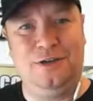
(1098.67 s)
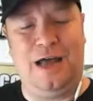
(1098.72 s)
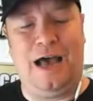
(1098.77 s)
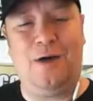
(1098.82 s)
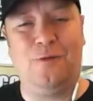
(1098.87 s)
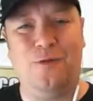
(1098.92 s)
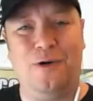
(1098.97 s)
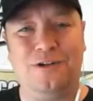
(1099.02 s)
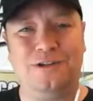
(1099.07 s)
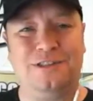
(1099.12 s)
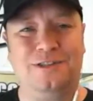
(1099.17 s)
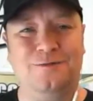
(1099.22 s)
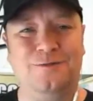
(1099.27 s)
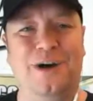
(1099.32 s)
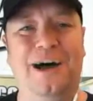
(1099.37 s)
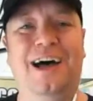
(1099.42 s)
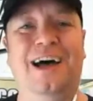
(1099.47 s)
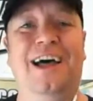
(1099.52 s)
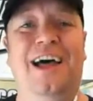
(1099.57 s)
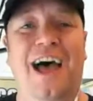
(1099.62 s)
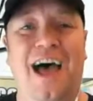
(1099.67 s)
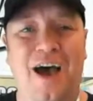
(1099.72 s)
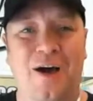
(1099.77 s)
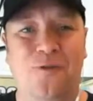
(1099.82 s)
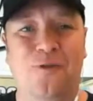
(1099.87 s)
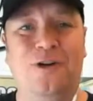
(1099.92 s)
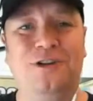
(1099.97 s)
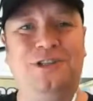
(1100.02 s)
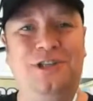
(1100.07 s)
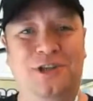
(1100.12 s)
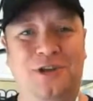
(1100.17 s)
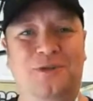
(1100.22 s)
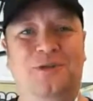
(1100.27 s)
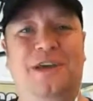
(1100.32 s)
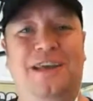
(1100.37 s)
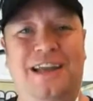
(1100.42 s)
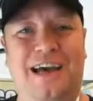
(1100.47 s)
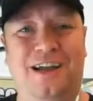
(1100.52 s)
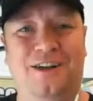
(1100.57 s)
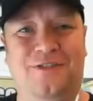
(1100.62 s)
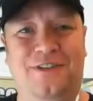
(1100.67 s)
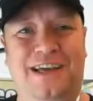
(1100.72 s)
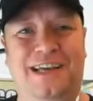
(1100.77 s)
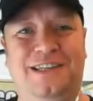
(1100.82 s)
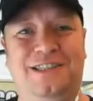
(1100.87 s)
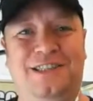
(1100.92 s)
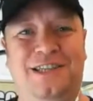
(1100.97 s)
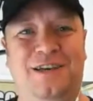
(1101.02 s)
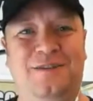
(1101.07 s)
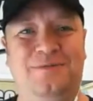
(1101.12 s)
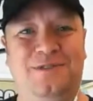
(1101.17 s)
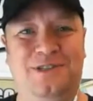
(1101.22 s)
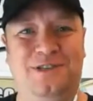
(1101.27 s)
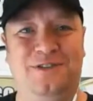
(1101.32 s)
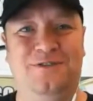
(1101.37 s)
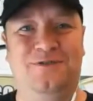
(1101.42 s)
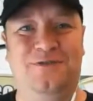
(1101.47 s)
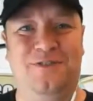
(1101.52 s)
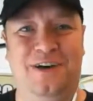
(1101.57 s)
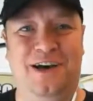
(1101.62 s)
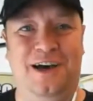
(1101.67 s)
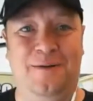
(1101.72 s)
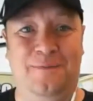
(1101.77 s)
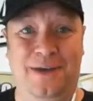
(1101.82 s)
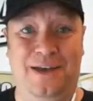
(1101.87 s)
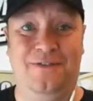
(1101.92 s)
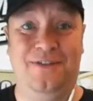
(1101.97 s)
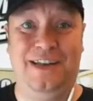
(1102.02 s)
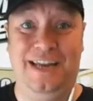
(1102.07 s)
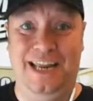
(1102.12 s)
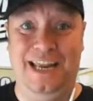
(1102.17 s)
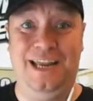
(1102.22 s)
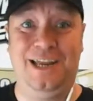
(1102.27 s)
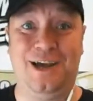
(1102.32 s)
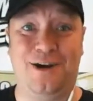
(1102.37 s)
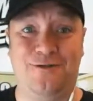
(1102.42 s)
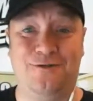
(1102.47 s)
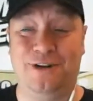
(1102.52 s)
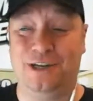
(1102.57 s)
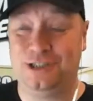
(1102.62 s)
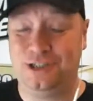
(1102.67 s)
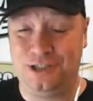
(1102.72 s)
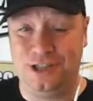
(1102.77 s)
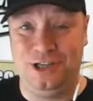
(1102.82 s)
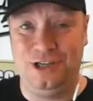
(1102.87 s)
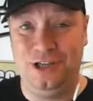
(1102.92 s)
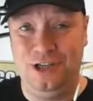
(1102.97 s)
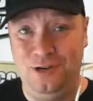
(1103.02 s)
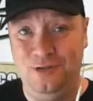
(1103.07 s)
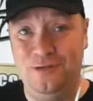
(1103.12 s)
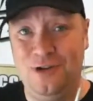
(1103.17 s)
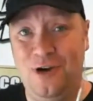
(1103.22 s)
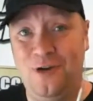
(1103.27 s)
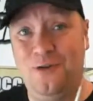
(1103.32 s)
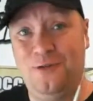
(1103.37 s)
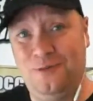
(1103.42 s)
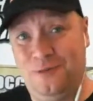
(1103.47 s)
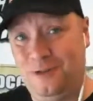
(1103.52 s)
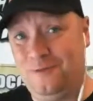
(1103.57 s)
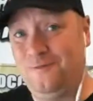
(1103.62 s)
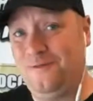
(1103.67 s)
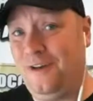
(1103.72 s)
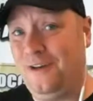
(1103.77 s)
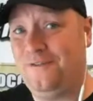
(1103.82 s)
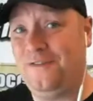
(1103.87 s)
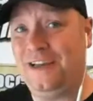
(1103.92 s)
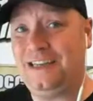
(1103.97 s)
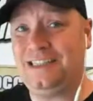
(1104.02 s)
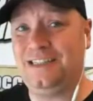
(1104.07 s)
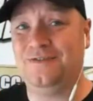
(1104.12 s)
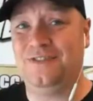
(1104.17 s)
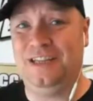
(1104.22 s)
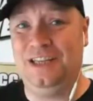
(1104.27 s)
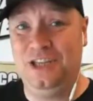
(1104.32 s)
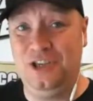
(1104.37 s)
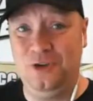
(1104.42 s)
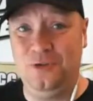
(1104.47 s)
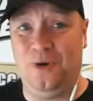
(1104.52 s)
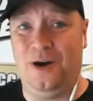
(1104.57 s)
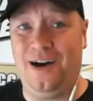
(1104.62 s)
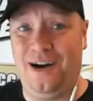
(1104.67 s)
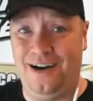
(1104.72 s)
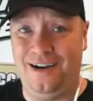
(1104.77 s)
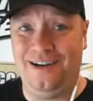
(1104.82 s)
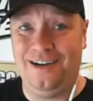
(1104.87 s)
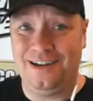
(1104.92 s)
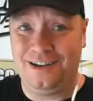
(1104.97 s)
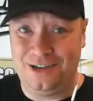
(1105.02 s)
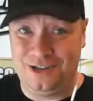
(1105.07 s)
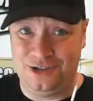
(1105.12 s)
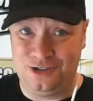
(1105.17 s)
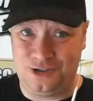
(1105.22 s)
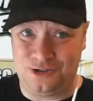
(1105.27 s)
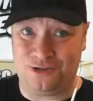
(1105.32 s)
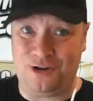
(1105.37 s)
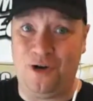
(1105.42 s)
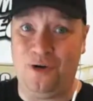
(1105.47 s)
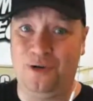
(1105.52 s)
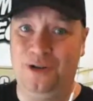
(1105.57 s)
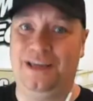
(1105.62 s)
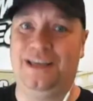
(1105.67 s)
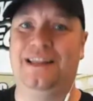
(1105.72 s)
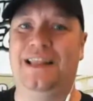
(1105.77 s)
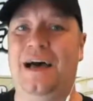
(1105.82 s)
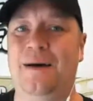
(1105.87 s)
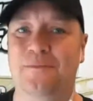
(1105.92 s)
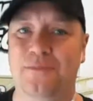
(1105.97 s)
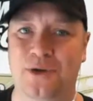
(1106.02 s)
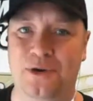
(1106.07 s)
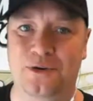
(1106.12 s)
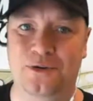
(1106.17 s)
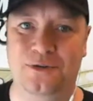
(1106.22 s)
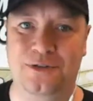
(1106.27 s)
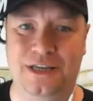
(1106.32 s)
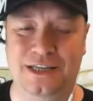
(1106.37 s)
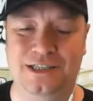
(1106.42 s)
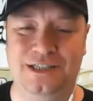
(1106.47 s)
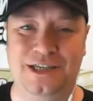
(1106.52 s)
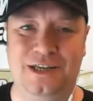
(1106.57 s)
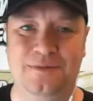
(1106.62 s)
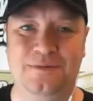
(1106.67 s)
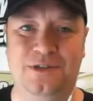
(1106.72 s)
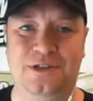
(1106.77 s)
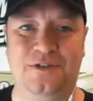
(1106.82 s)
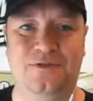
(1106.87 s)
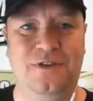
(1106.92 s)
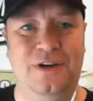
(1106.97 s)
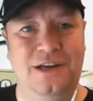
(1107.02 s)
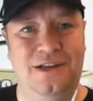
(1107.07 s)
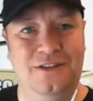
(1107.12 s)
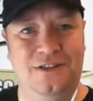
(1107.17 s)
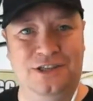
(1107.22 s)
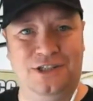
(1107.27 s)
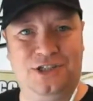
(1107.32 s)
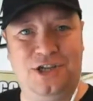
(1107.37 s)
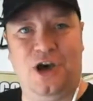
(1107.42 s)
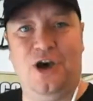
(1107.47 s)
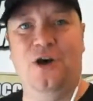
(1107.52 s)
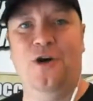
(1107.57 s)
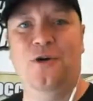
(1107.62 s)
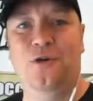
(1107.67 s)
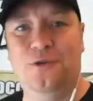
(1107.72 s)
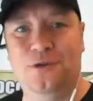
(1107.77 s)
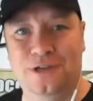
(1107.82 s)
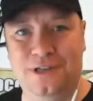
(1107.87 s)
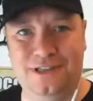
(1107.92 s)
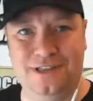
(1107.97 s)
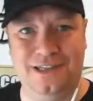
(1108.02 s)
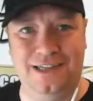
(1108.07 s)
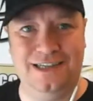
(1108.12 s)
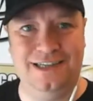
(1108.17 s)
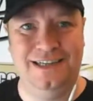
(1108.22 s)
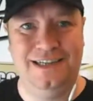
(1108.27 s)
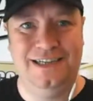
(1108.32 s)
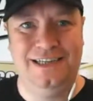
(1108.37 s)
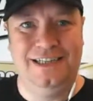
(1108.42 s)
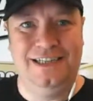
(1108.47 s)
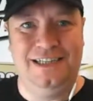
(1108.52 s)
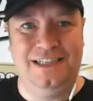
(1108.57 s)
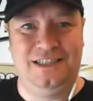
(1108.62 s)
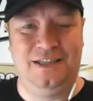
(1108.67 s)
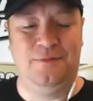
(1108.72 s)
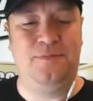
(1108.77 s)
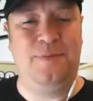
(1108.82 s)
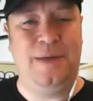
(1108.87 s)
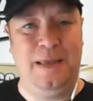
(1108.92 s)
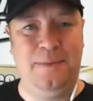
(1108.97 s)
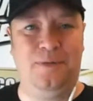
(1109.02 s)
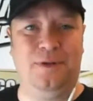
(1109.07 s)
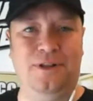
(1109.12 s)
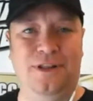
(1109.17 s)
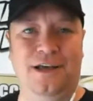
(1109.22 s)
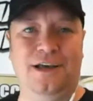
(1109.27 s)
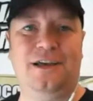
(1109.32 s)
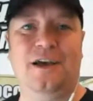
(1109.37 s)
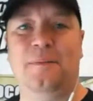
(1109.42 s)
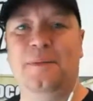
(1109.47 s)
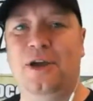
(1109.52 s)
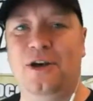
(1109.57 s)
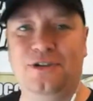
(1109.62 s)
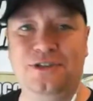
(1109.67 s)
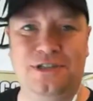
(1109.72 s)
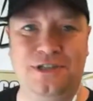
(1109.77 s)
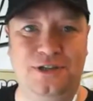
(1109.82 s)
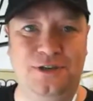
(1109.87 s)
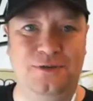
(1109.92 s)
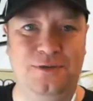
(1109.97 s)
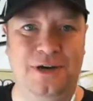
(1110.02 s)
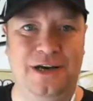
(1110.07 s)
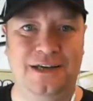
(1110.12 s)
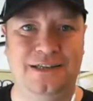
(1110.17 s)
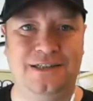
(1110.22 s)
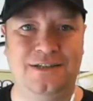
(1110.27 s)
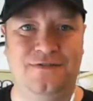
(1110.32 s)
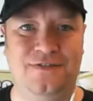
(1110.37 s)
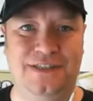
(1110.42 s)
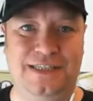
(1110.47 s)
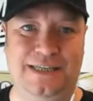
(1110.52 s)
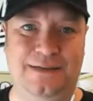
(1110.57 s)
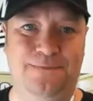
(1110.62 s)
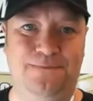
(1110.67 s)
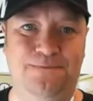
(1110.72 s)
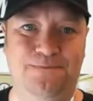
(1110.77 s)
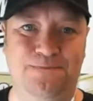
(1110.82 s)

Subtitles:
What do you get out of it in terms of a bit of an ego rush, that you know that effectively you are controlling that booth in terms of the tone and the people that are coming on to visit?